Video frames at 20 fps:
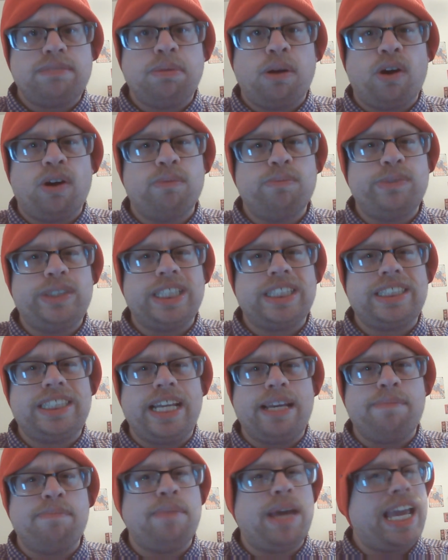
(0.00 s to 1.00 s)
poem just
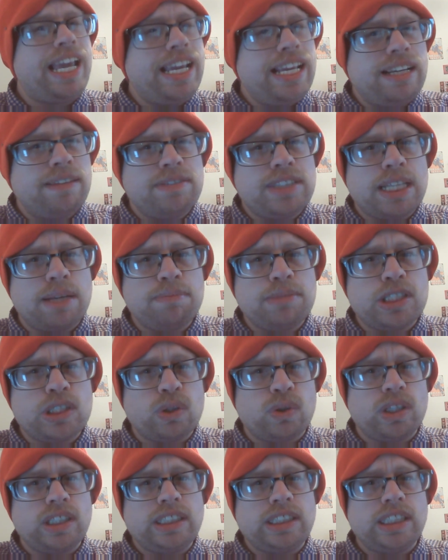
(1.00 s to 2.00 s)
a maid of some
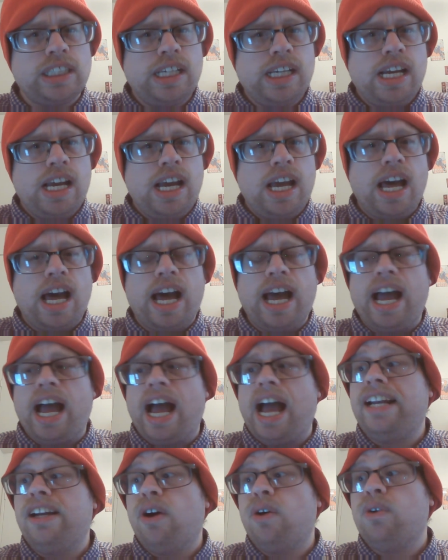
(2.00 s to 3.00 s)
sort?
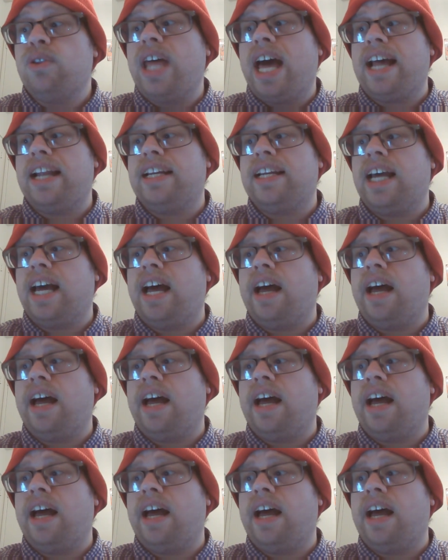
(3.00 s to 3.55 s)
I know that